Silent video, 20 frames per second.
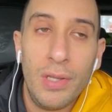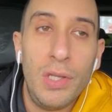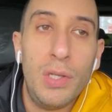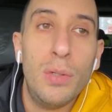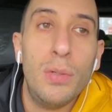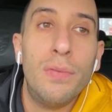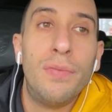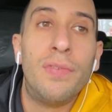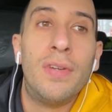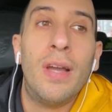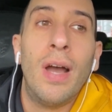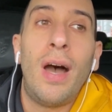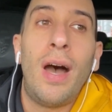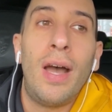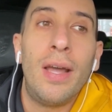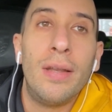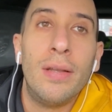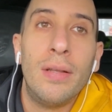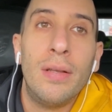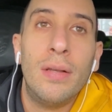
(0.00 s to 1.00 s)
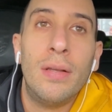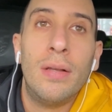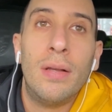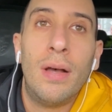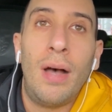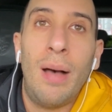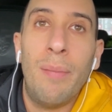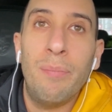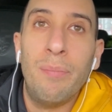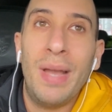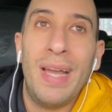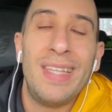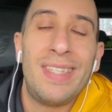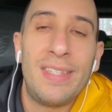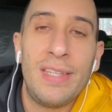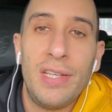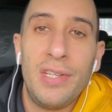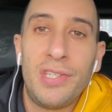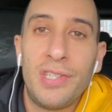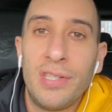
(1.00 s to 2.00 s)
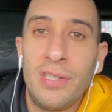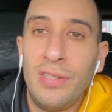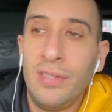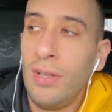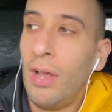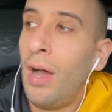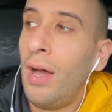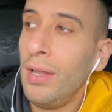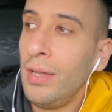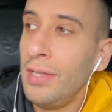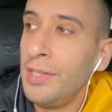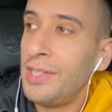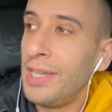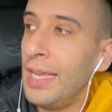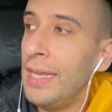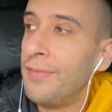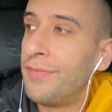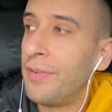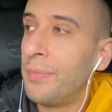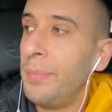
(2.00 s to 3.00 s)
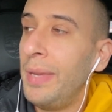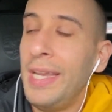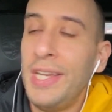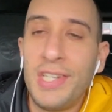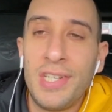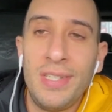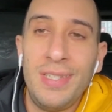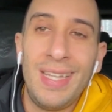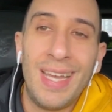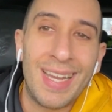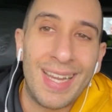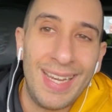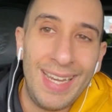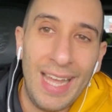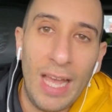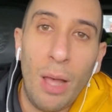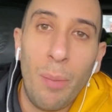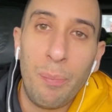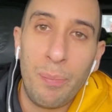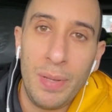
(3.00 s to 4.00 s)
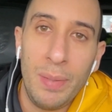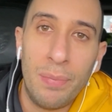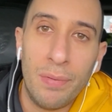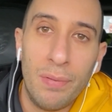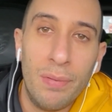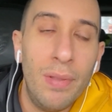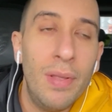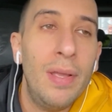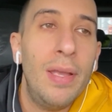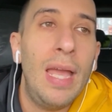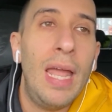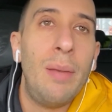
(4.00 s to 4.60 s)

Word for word: You've got a message, knowledge, information that can help people.